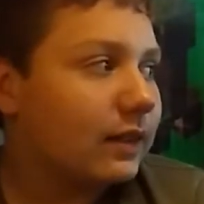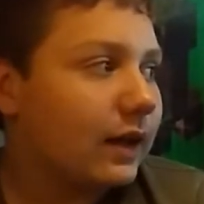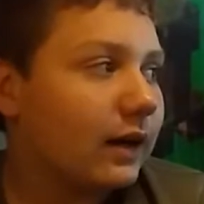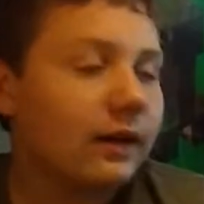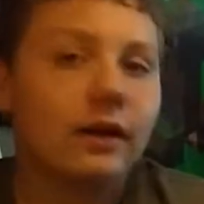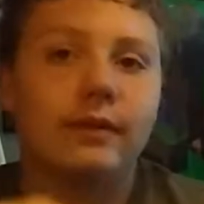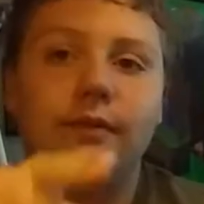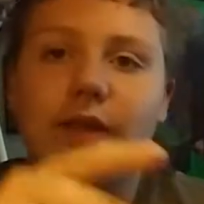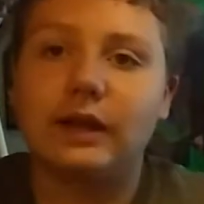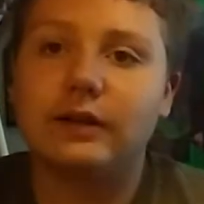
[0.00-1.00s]

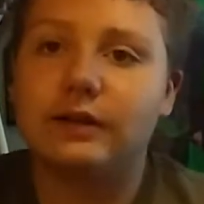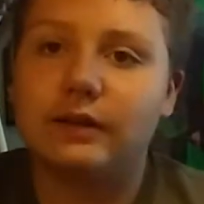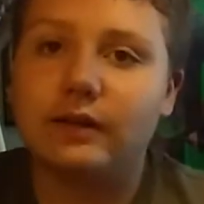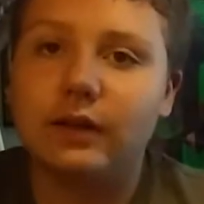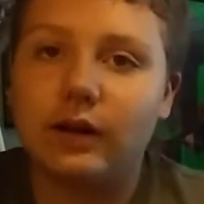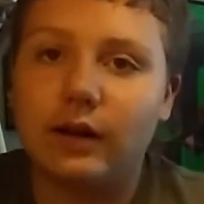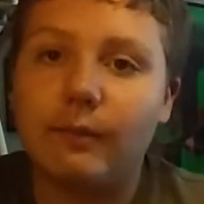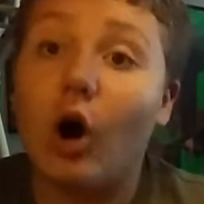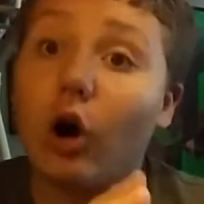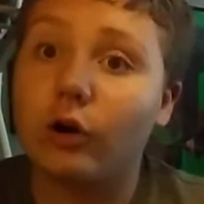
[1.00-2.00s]
there's
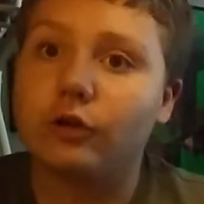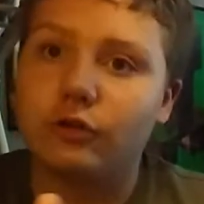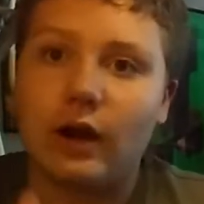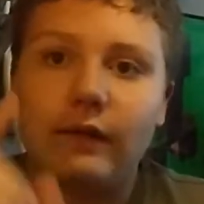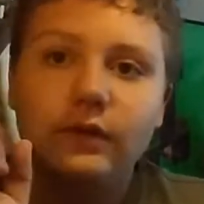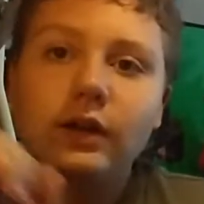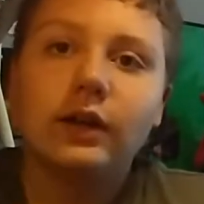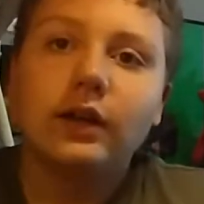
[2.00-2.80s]
hard drives.